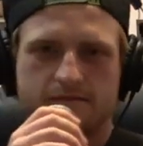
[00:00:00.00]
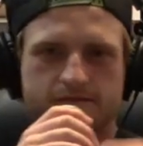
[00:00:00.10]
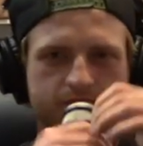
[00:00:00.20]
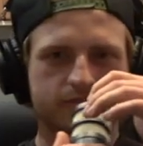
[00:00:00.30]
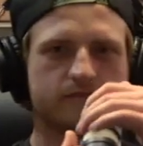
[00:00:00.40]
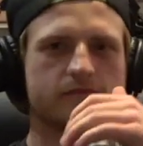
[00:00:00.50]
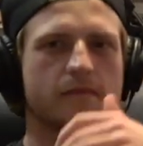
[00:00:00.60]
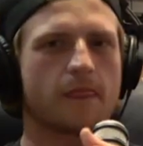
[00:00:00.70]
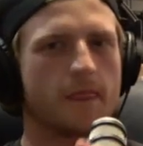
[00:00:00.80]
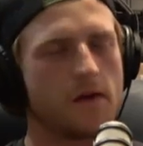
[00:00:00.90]

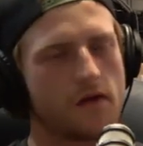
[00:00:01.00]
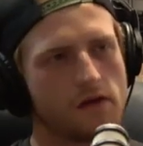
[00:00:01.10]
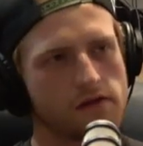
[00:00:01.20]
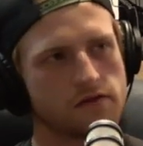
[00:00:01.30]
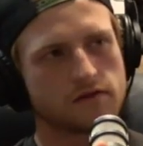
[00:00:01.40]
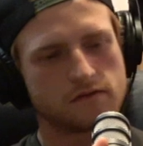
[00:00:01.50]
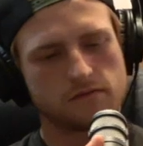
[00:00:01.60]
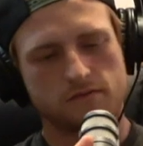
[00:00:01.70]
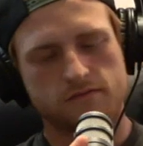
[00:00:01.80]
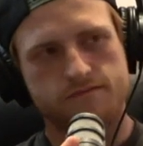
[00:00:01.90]

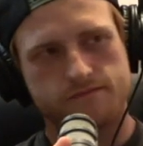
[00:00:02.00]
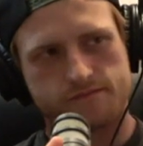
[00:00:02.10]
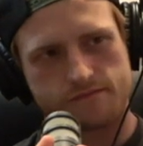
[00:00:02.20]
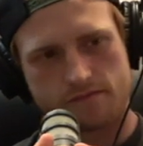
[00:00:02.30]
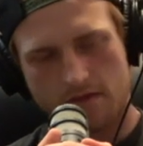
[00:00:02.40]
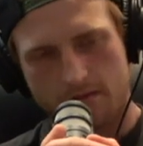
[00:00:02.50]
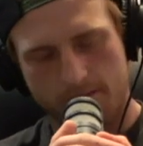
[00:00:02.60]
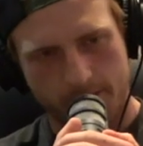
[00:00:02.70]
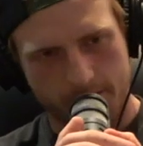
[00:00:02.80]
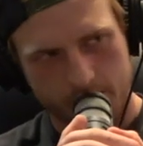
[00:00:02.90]

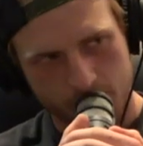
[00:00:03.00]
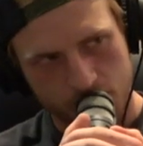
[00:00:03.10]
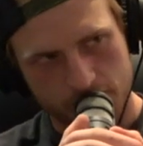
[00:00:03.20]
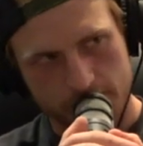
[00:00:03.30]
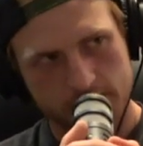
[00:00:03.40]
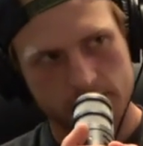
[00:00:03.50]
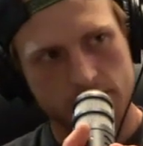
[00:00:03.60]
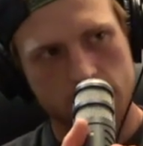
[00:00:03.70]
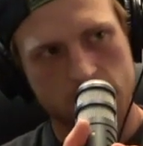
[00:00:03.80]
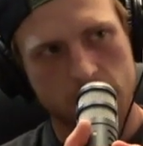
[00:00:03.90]

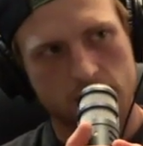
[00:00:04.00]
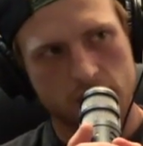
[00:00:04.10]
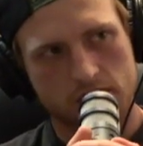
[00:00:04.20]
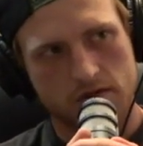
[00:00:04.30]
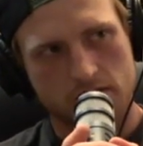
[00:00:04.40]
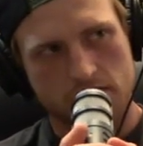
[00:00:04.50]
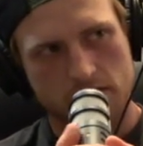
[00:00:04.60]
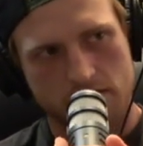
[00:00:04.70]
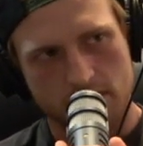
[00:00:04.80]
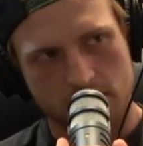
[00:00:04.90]

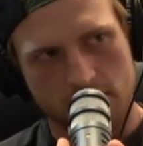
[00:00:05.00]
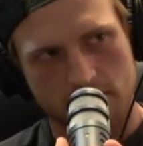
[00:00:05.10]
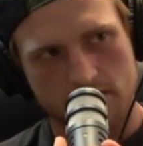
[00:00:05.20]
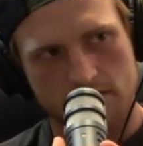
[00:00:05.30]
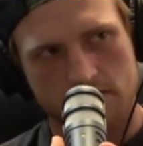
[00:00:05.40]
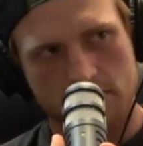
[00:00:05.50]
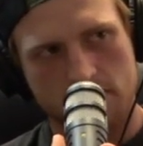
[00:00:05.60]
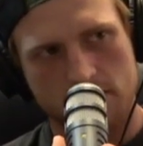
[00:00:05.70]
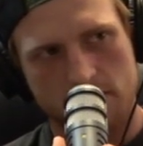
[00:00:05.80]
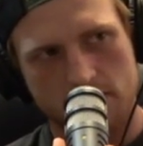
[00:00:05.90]

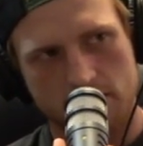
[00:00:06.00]
The person shown says nothing.